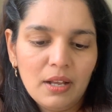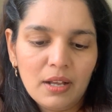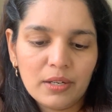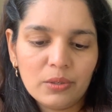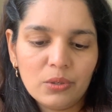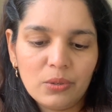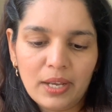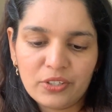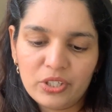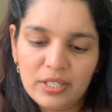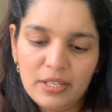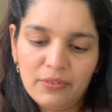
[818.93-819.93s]
I don't know
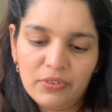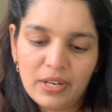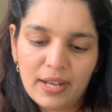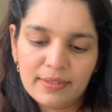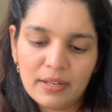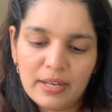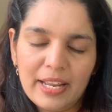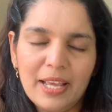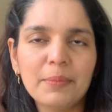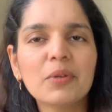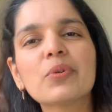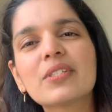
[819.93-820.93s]
actually if it has a
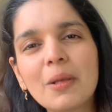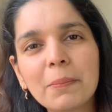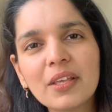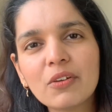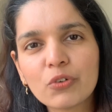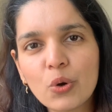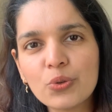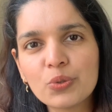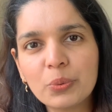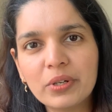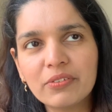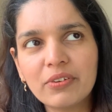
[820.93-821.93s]
name. It was something
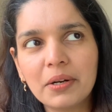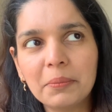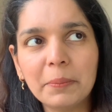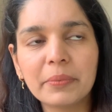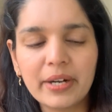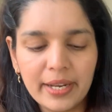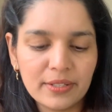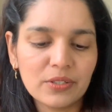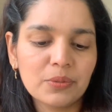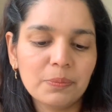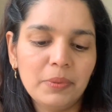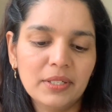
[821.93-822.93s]
Rosewood, if I remember right,
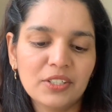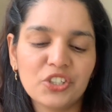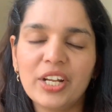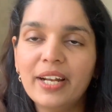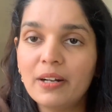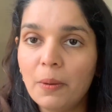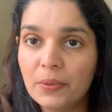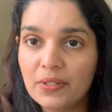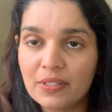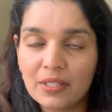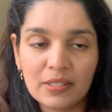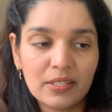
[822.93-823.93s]
but the shade number
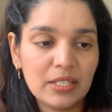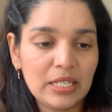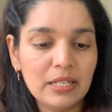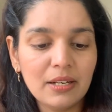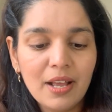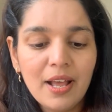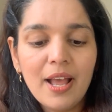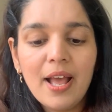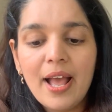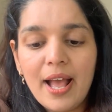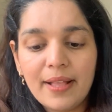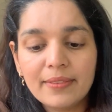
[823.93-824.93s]
is 16.
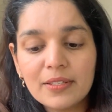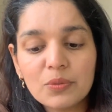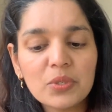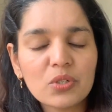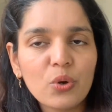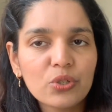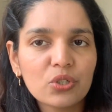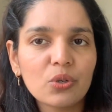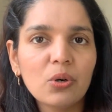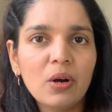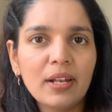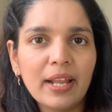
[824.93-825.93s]
And this was
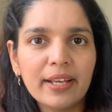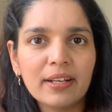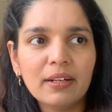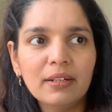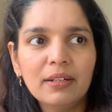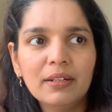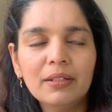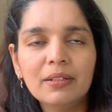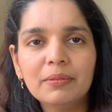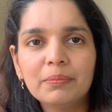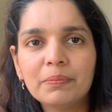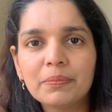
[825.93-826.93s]
also like
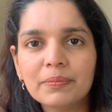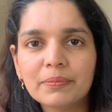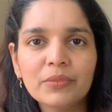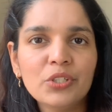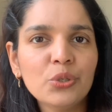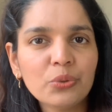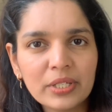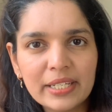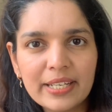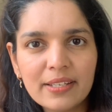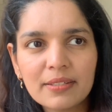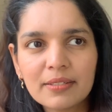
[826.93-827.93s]
a new
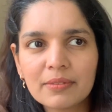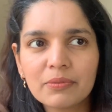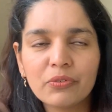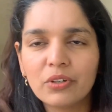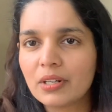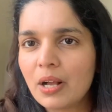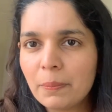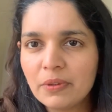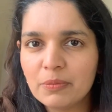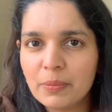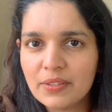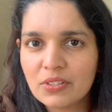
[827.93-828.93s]
release for a couple
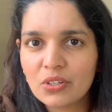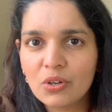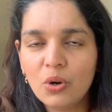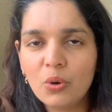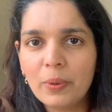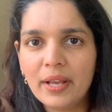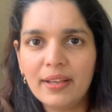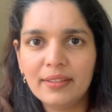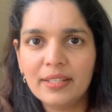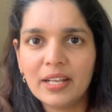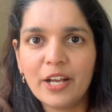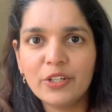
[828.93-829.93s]
of months ago where
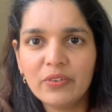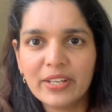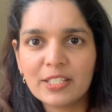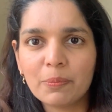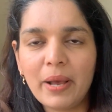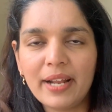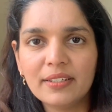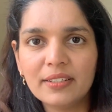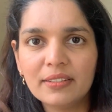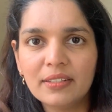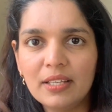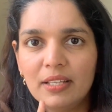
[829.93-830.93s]
they kind of
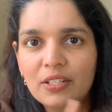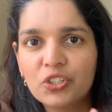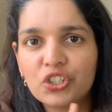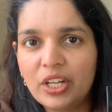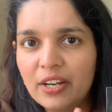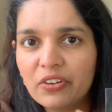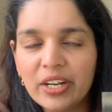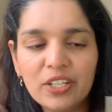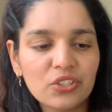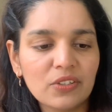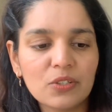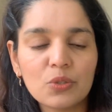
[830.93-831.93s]
expanded the shade range.
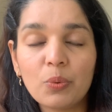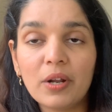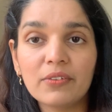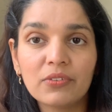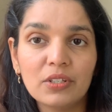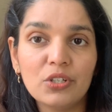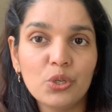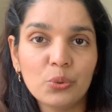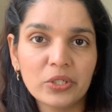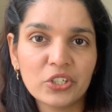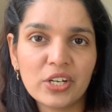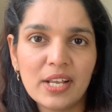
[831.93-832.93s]
And this is one of the
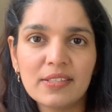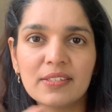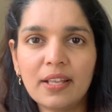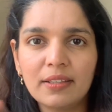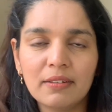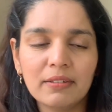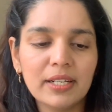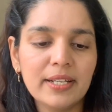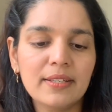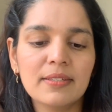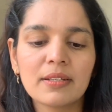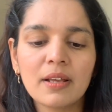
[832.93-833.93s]
newer shades that they
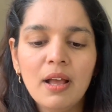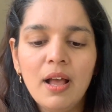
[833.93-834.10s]
released.